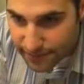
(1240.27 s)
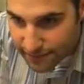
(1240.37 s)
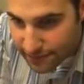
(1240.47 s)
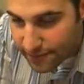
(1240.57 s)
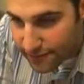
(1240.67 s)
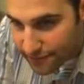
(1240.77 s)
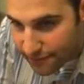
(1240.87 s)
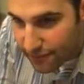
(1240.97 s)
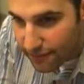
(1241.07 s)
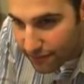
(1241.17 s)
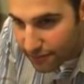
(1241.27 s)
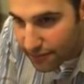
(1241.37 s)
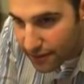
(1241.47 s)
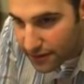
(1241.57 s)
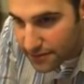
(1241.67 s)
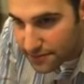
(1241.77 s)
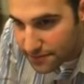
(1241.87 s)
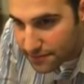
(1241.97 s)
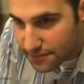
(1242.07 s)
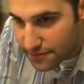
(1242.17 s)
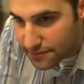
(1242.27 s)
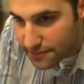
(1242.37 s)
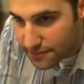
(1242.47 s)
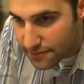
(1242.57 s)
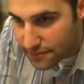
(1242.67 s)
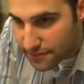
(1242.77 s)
Excellent. Now that's important.